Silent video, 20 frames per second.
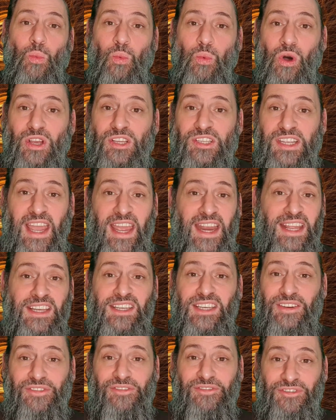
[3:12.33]
was
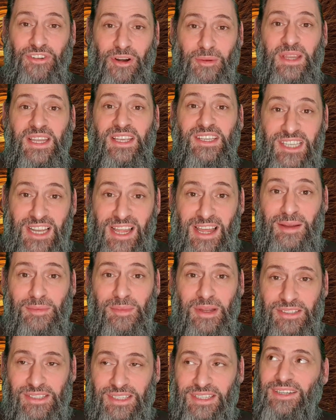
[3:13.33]
any different from
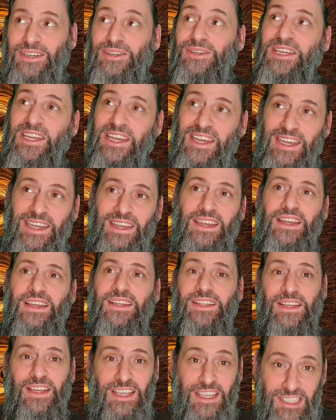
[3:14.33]
Islam. I was like, okay,
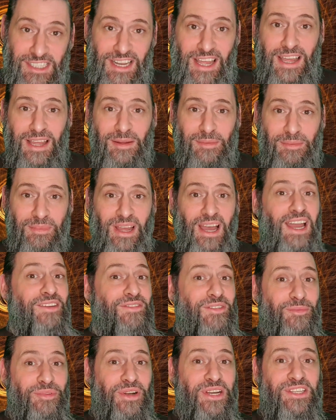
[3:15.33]
Islam,
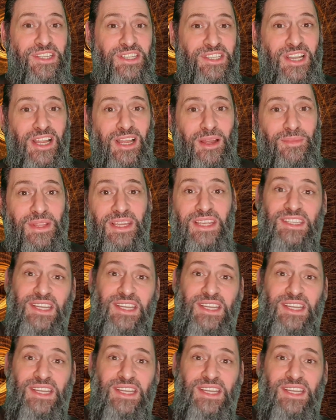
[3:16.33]
I've embraced Islam.